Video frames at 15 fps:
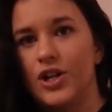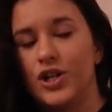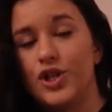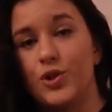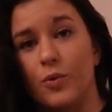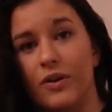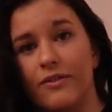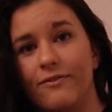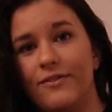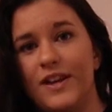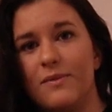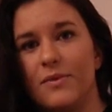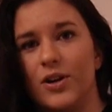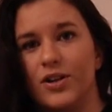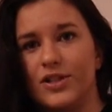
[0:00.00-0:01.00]
short
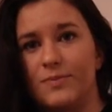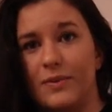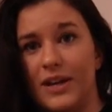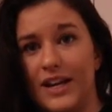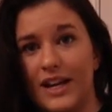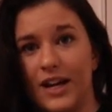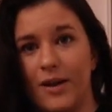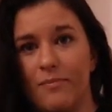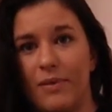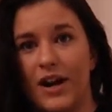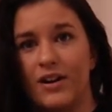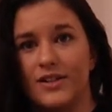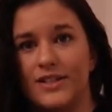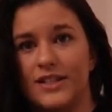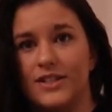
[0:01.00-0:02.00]
femurs, but in
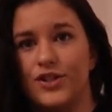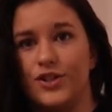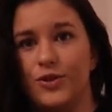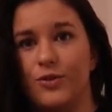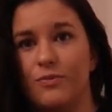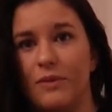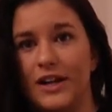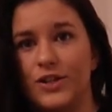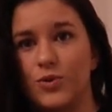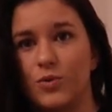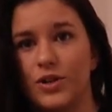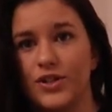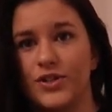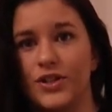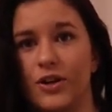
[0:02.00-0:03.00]
comparison to my
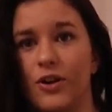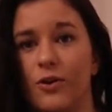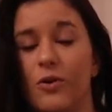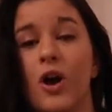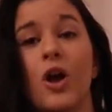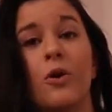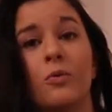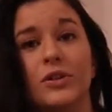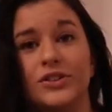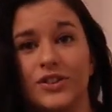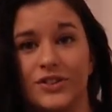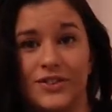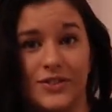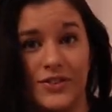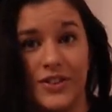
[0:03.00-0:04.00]
torso, which
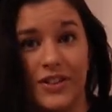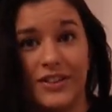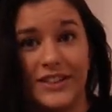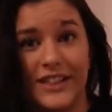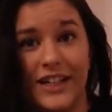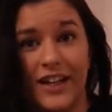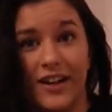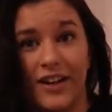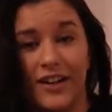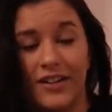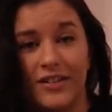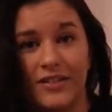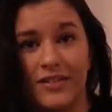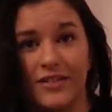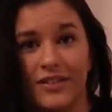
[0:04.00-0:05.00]
also starts here,
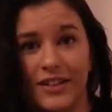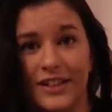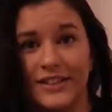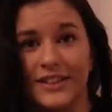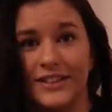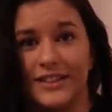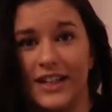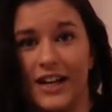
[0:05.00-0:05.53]
it does